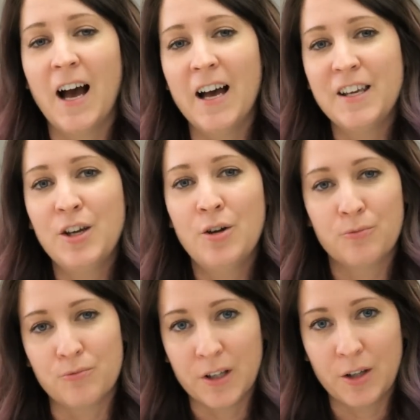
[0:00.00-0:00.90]
I
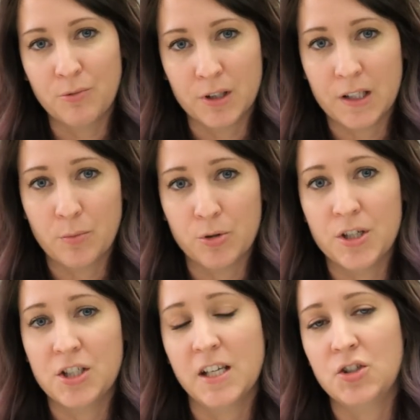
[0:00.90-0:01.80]
really, really
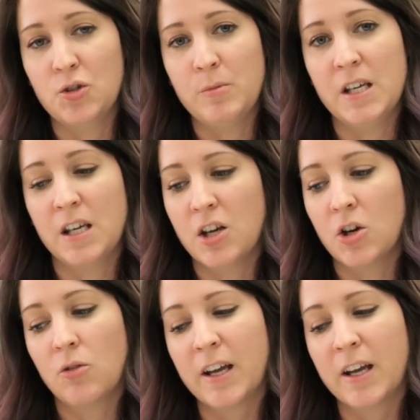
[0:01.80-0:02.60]
appreciate you being here,